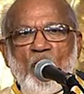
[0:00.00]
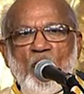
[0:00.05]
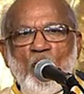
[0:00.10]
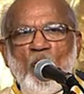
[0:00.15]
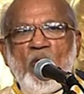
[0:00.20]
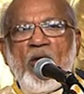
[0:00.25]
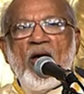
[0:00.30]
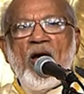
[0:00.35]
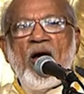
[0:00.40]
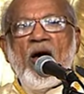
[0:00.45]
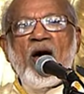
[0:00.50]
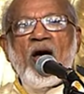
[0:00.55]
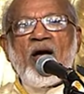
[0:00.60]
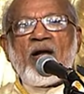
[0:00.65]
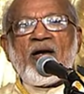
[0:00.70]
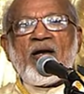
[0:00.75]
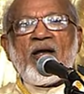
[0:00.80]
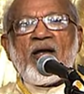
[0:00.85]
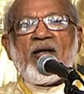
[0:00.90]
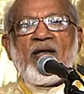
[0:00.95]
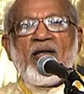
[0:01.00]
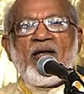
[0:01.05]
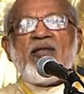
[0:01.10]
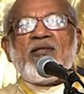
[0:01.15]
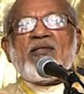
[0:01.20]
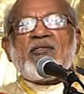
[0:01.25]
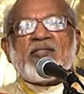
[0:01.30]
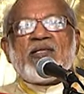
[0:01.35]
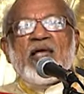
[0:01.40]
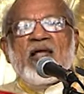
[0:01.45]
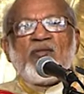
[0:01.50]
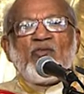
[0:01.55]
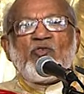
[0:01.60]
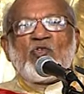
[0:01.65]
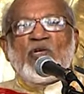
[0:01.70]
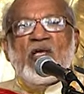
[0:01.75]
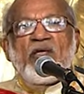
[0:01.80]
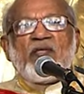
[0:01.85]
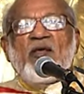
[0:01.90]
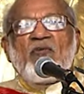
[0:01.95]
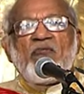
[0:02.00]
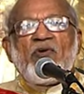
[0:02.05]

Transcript: we are incensing the